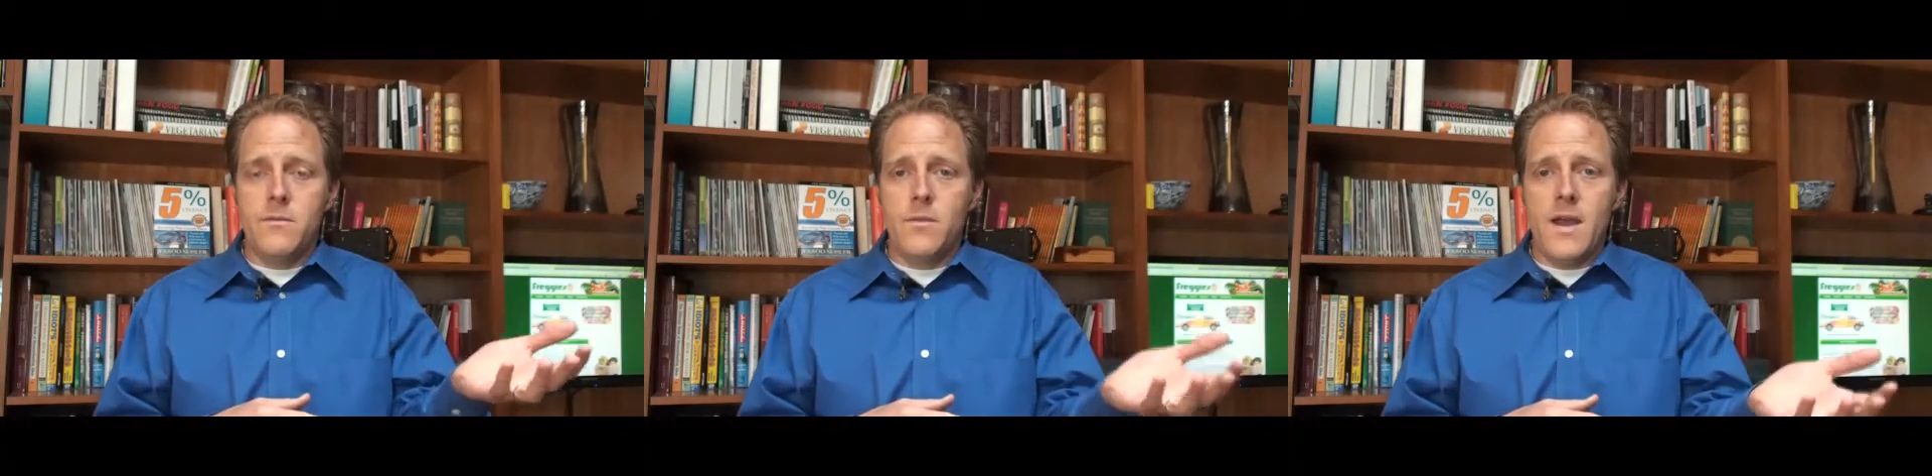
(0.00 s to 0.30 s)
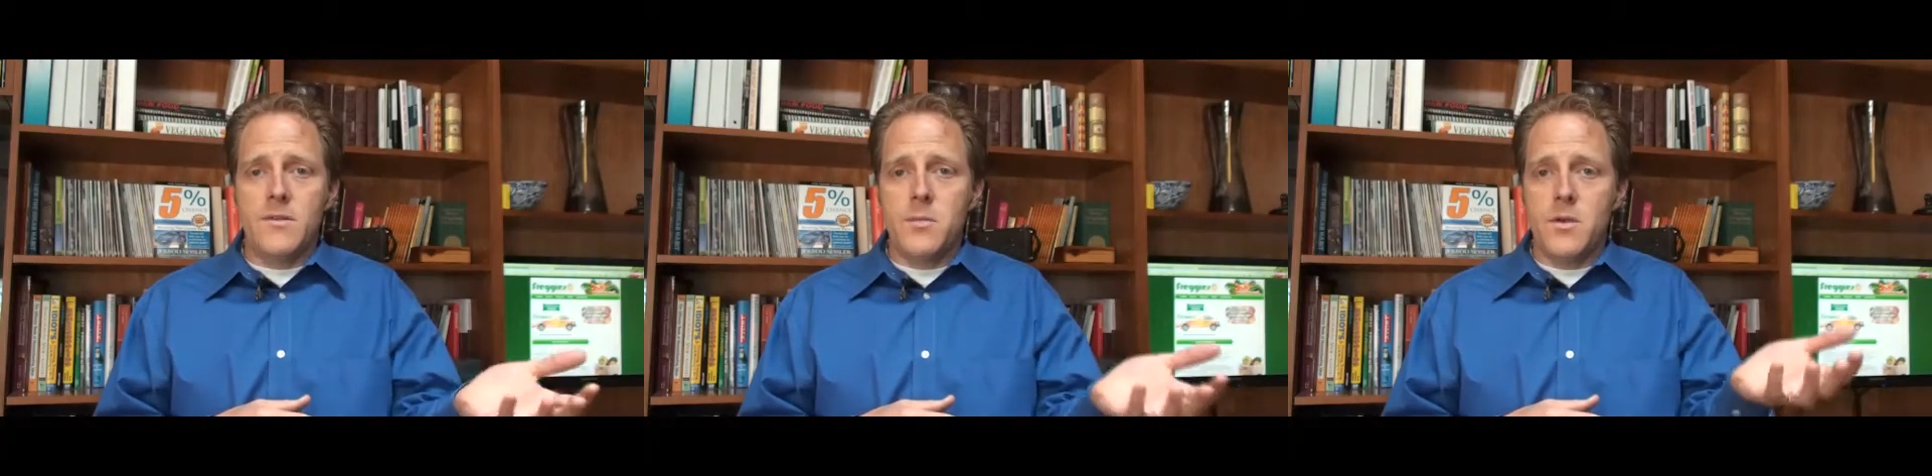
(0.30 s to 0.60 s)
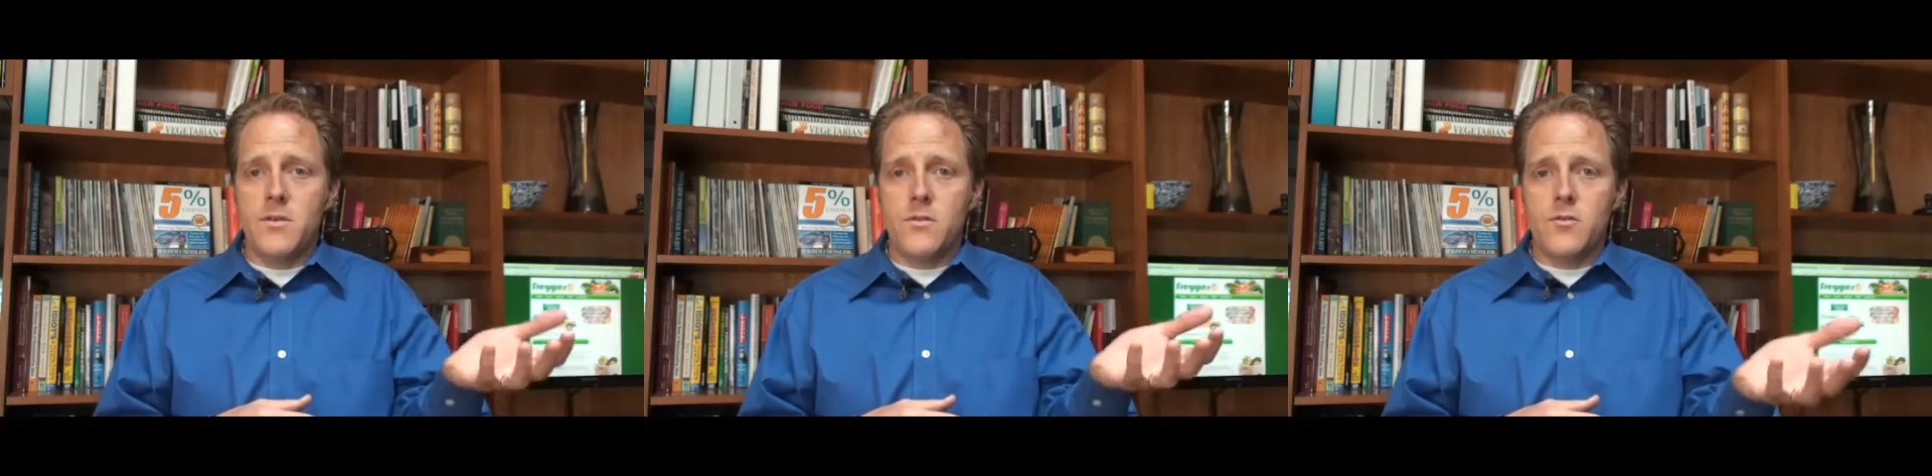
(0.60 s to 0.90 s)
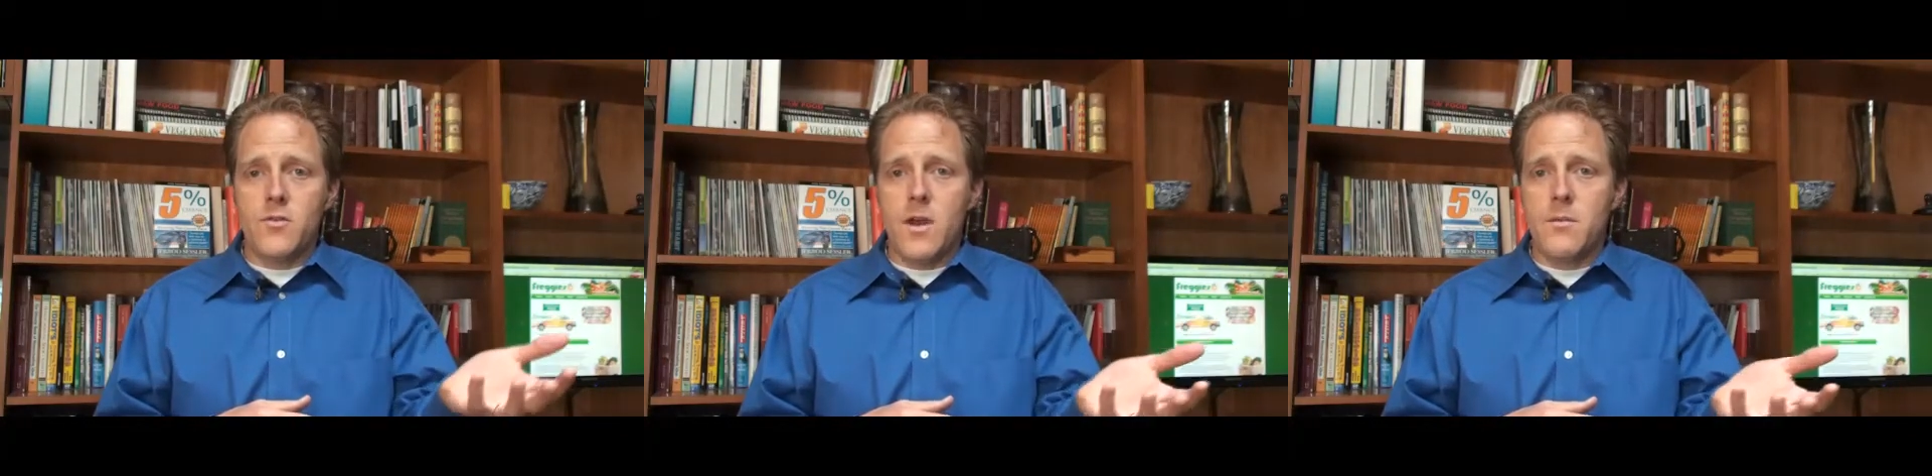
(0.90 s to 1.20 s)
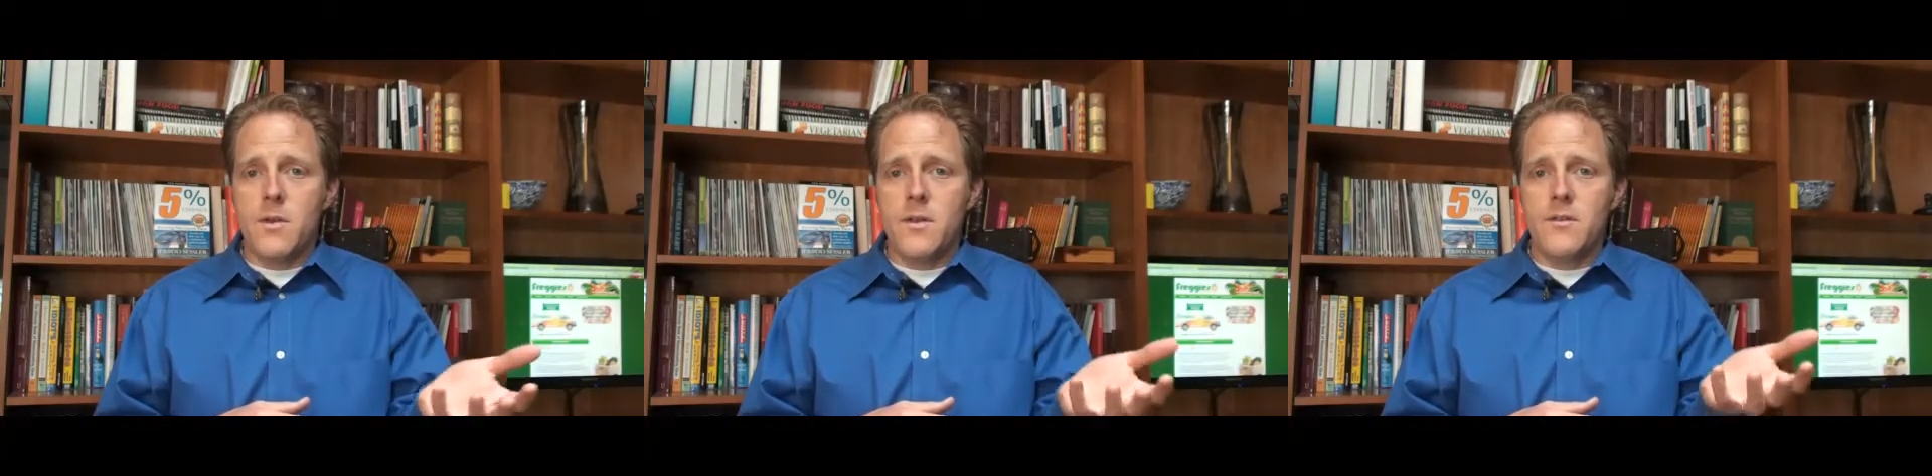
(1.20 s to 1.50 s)
raspberries or
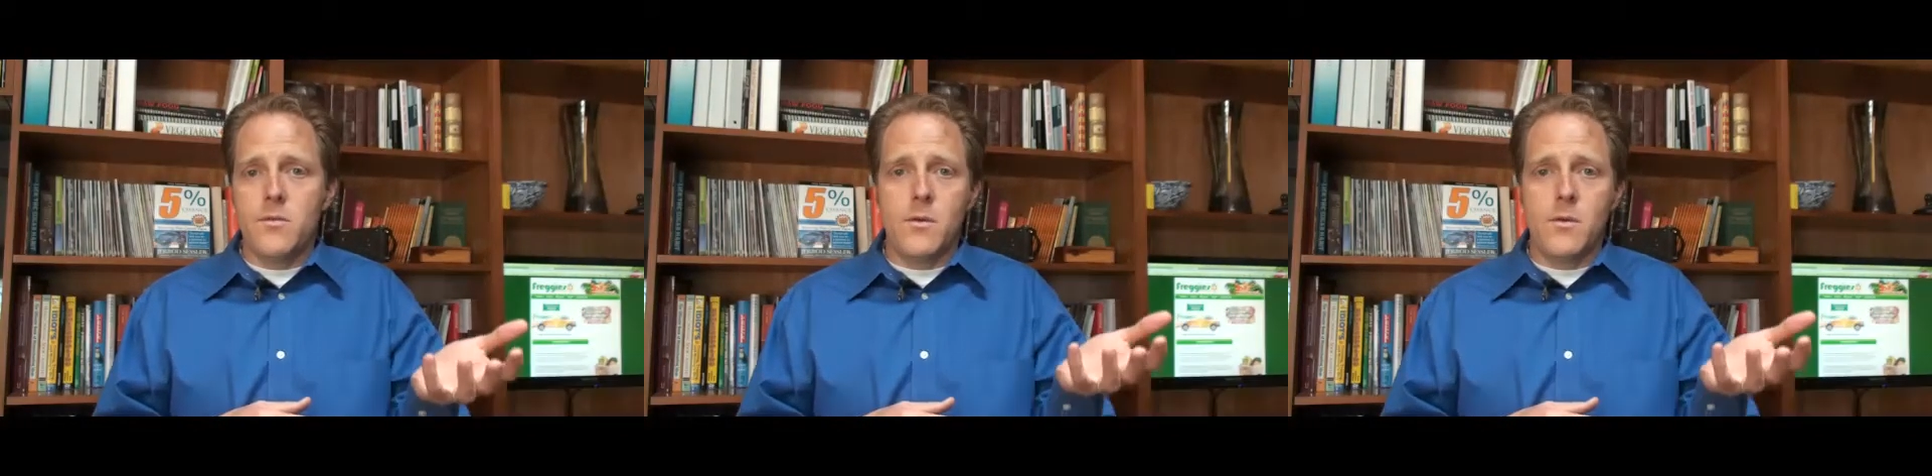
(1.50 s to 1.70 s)
strawberries